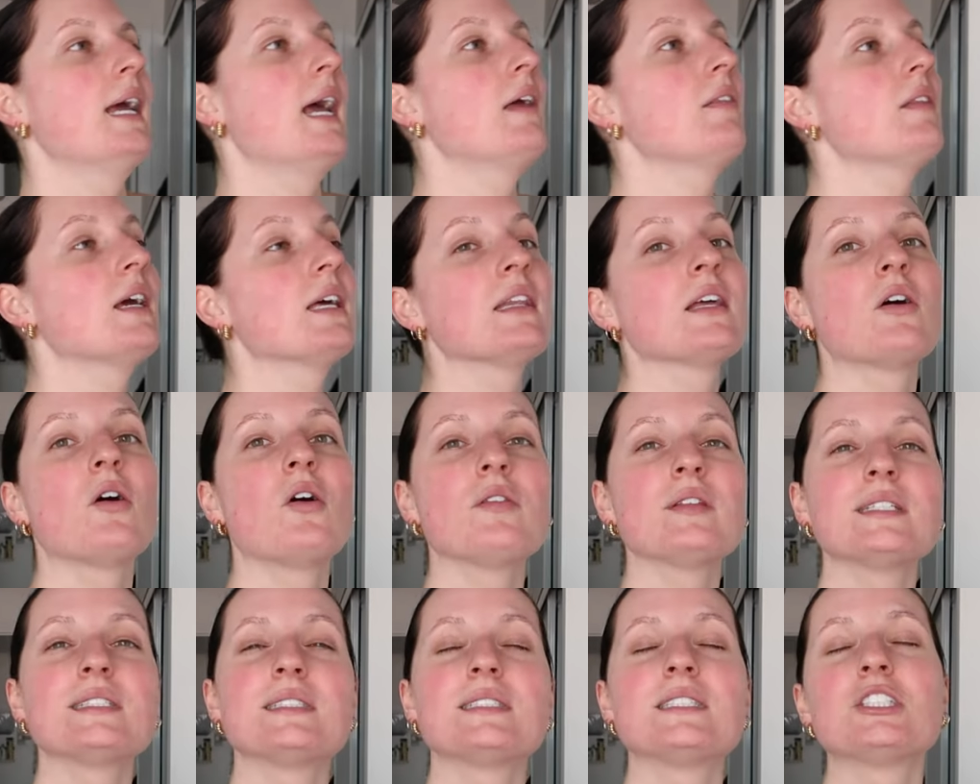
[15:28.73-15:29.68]
And they had like all
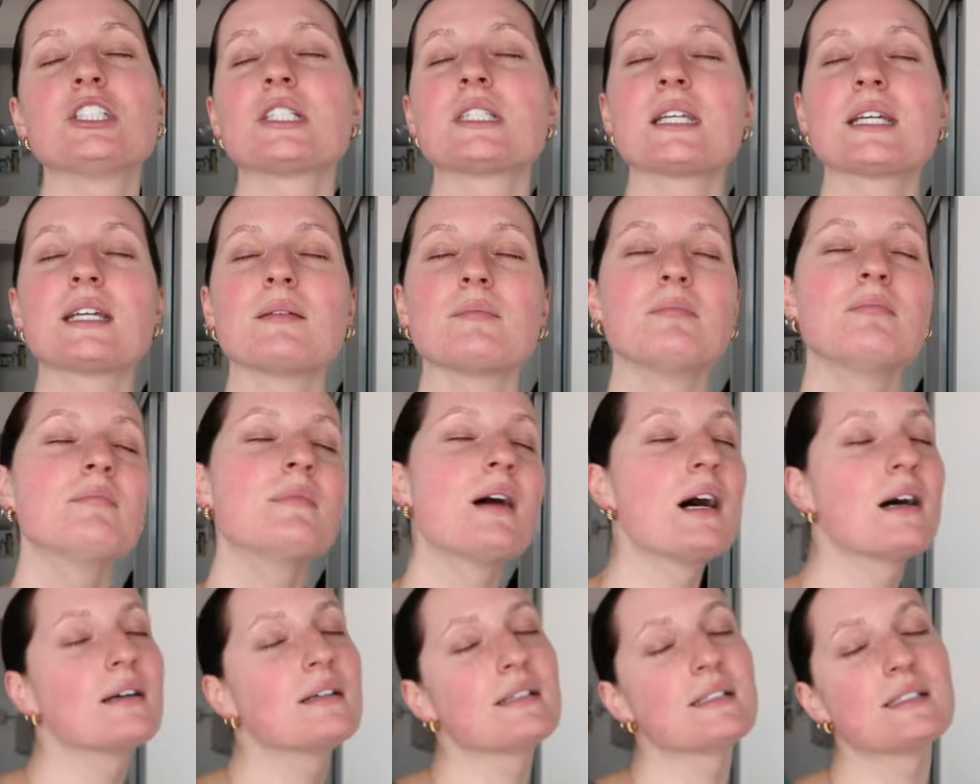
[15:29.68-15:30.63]
these just like
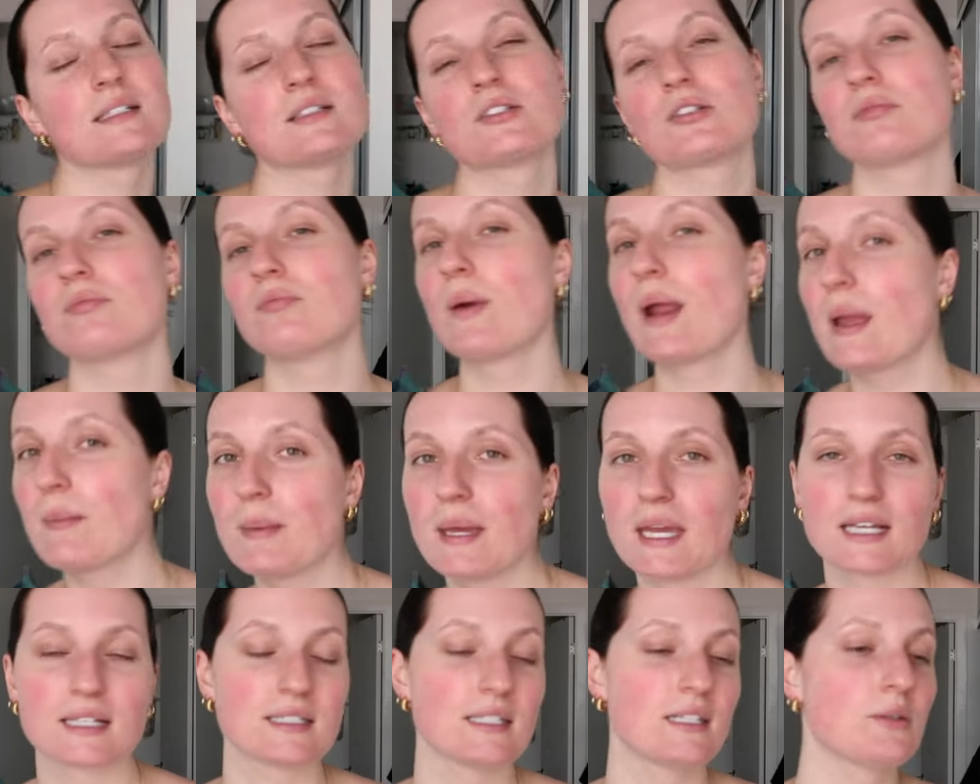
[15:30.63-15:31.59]
mugs and
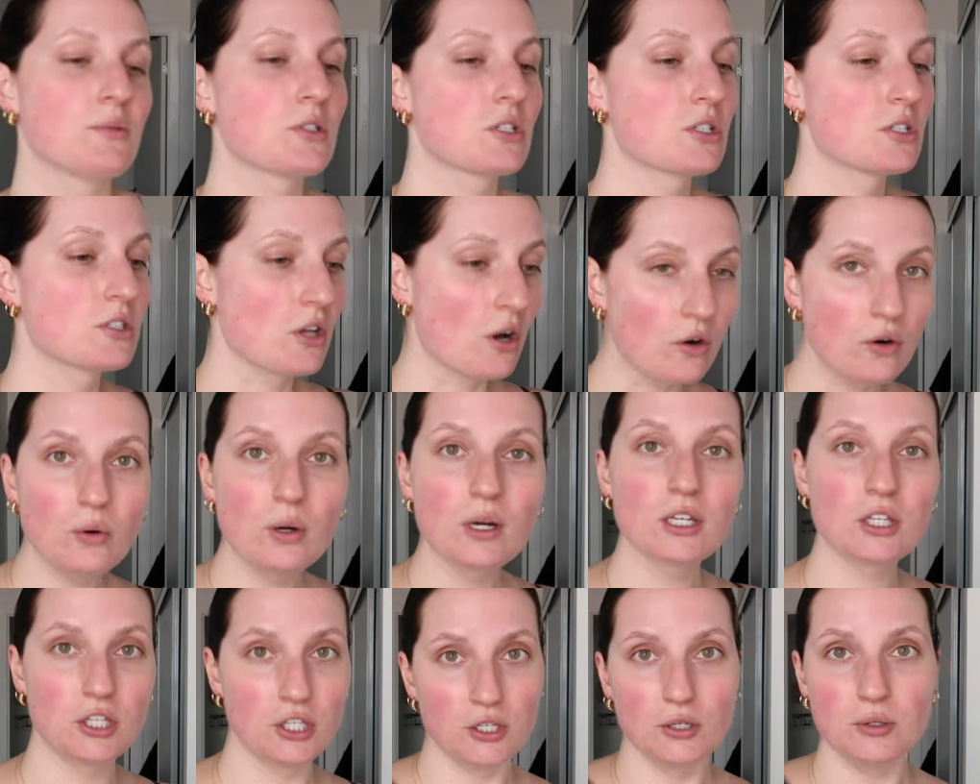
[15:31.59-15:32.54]
ceramics and it was so
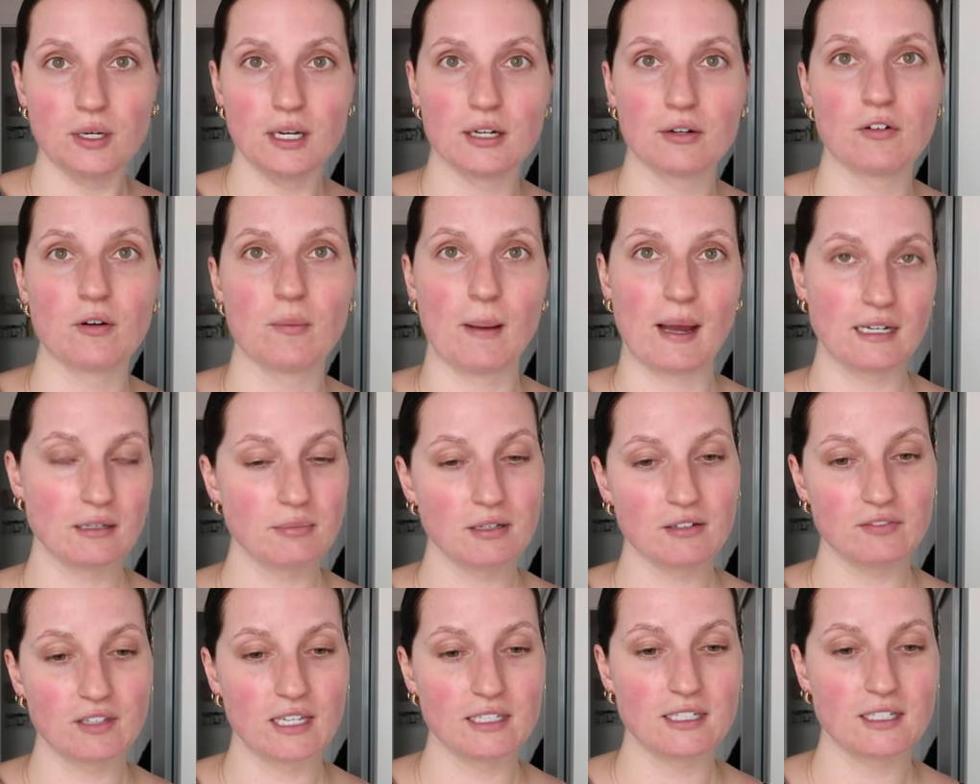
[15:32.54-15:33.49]
cute and it reminded me
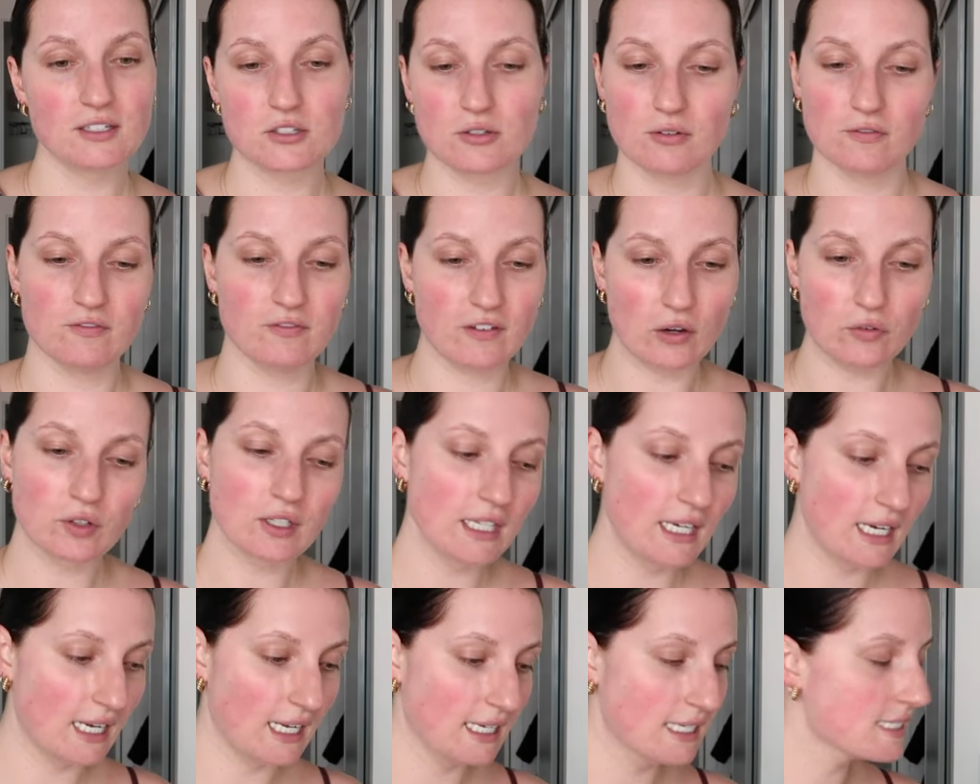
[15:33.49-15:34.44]
of London. So it felt
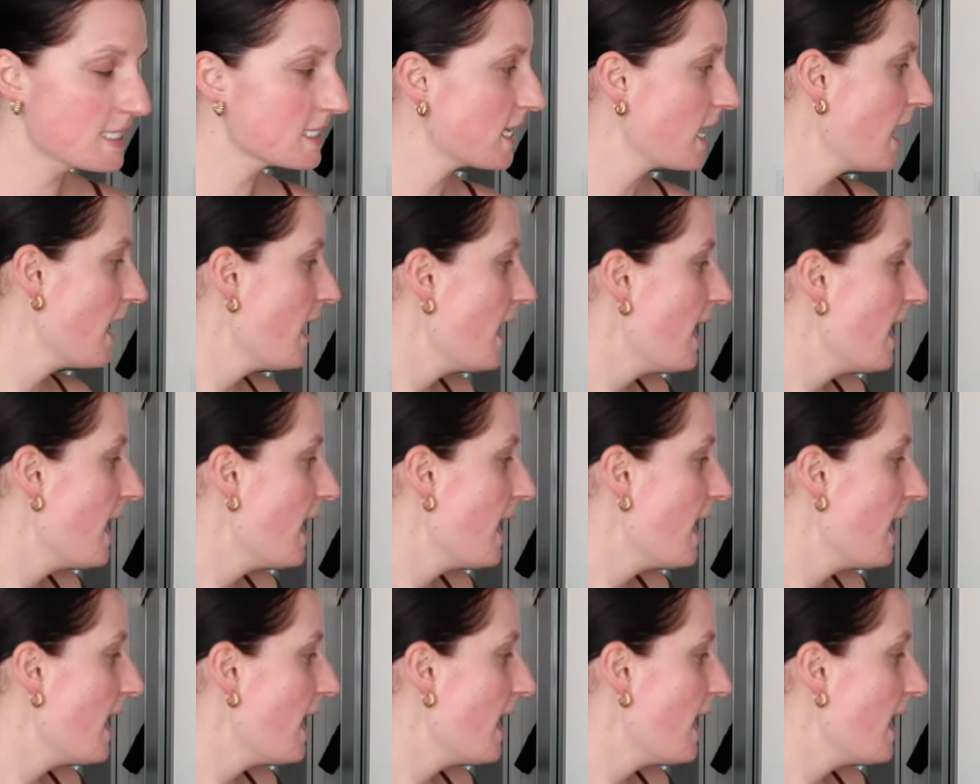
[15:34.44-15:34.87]
really nice.